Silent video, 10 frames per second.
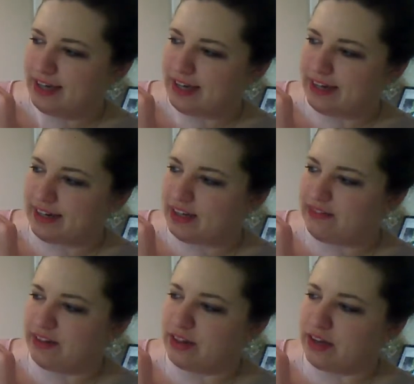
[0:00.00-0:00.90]
An
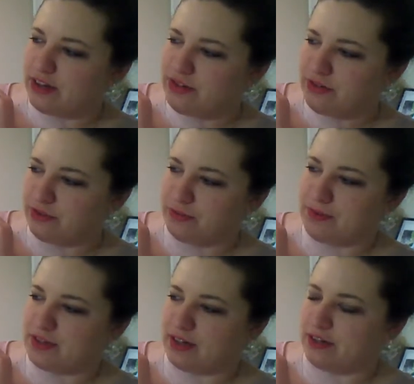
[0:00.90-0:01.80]
even larger group
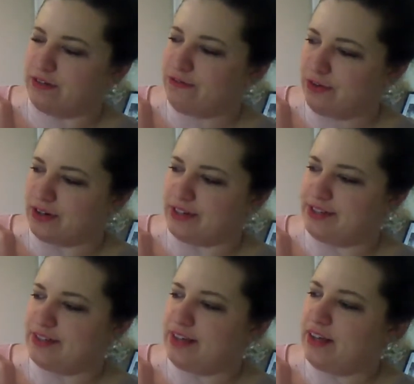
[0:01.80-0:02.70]
is called a
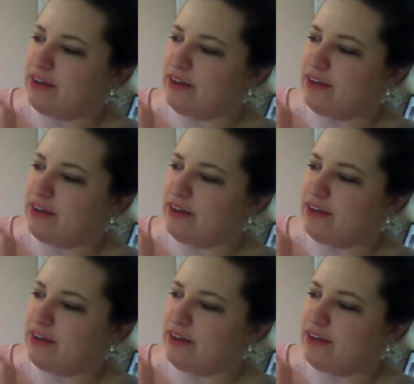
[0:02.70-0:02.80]
forest.